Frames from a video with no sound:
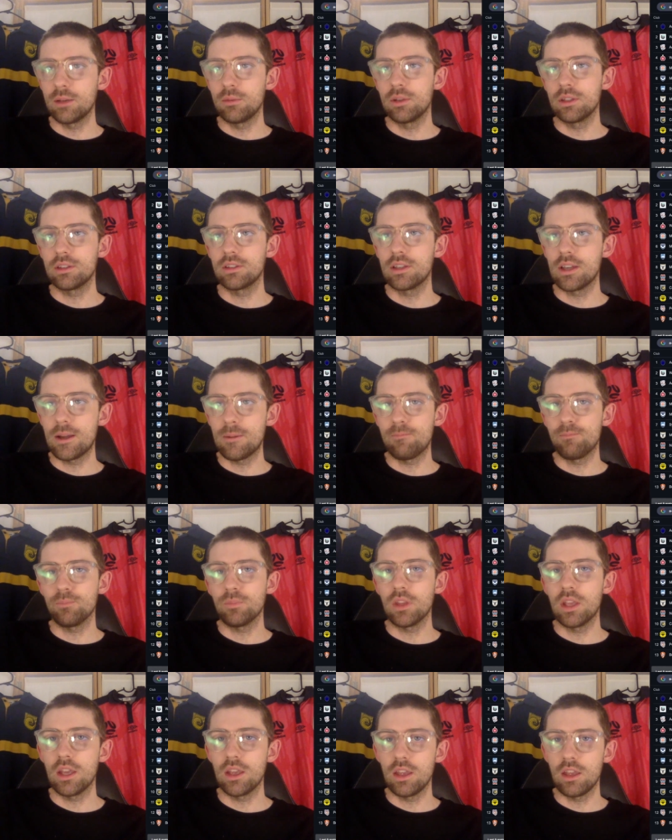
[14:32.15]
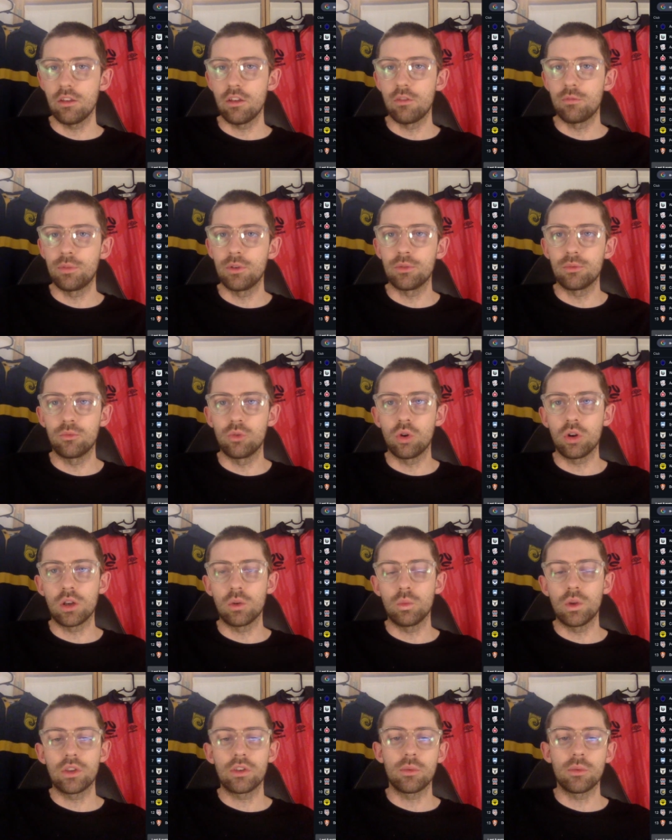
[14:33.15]
But yeah, if Brisbane Raw can
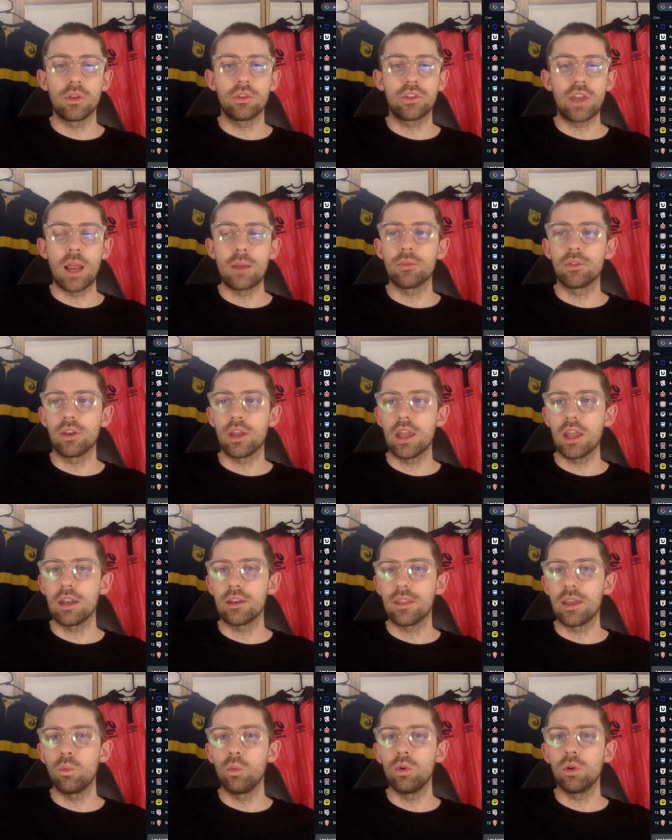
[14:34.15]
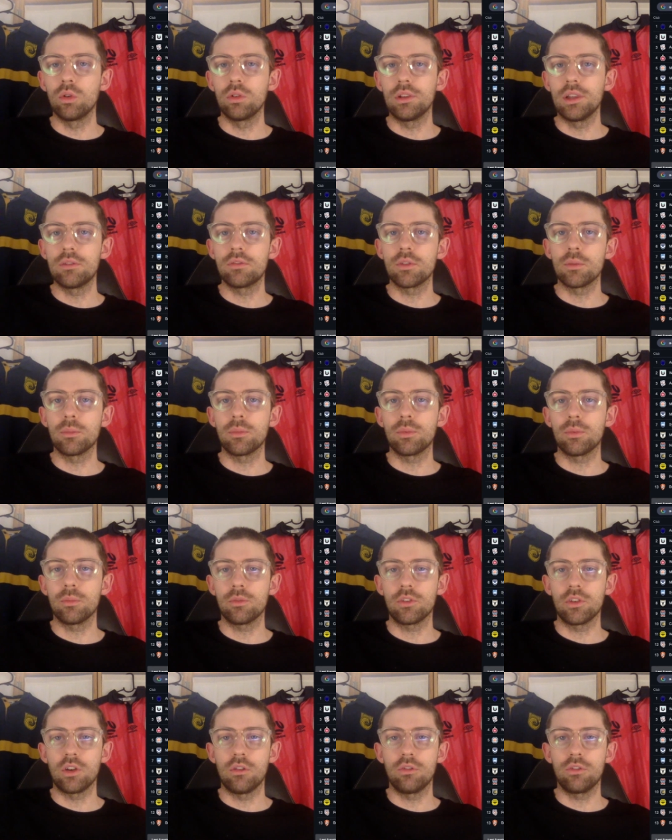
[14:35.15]
win some of those games in hand, they will lift
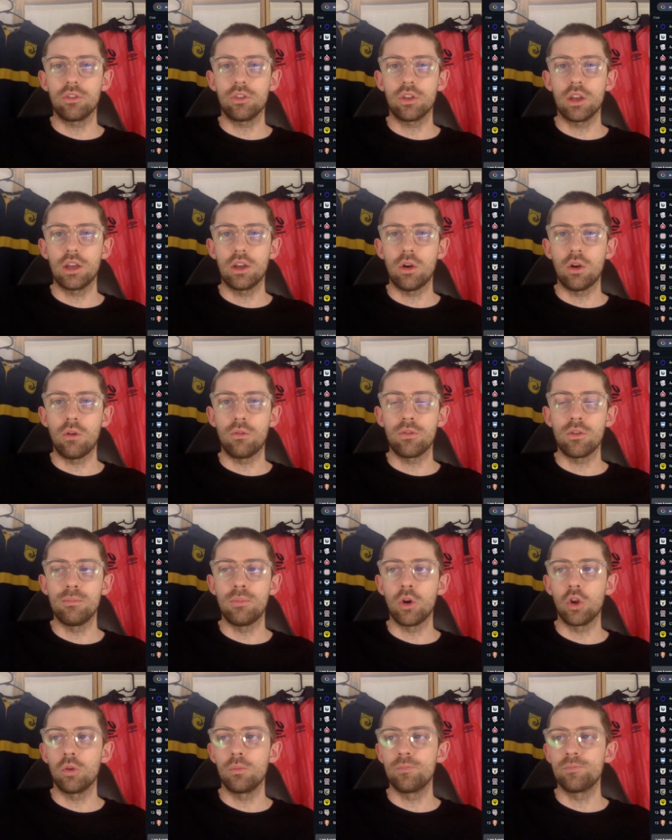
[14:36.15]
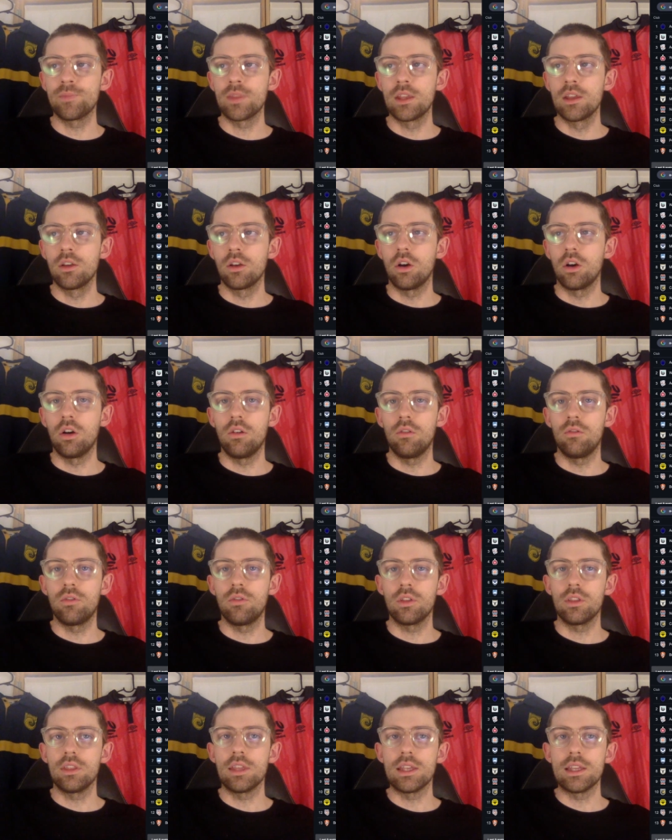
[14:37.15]
themselves off the bottom of
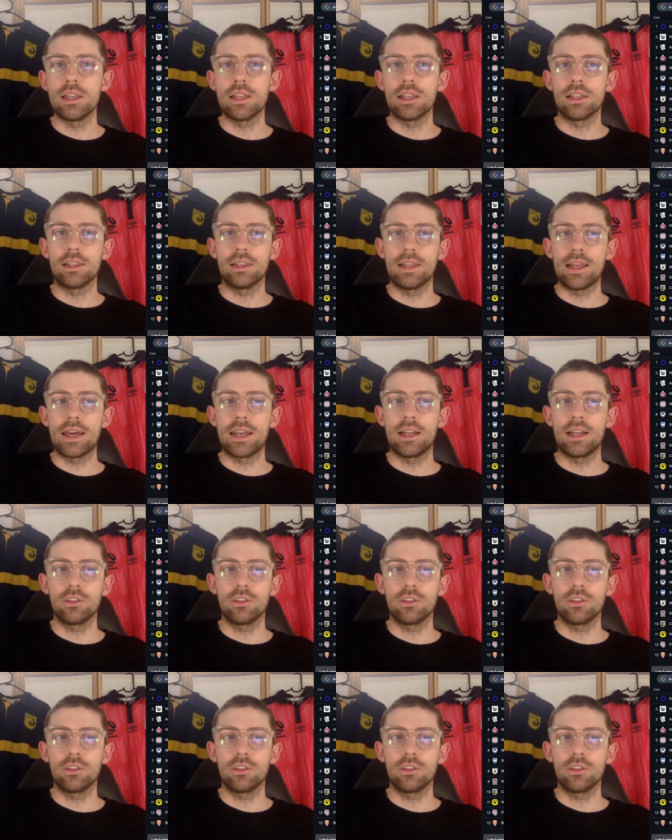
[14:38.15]
the ladder.